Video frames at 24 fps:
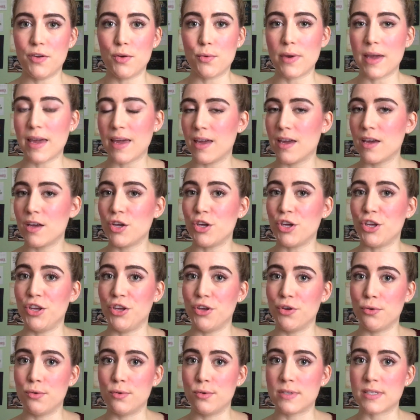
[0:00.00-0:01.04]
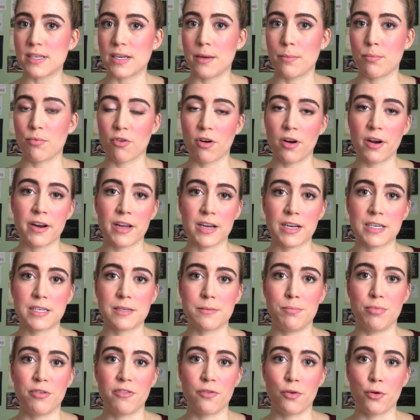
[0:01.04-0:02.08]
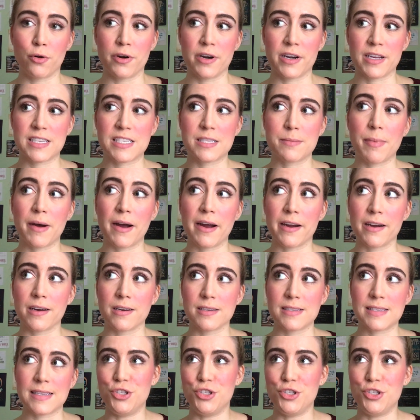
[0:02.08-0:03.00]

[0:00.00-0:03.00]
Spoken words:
you can't use a product before it expires,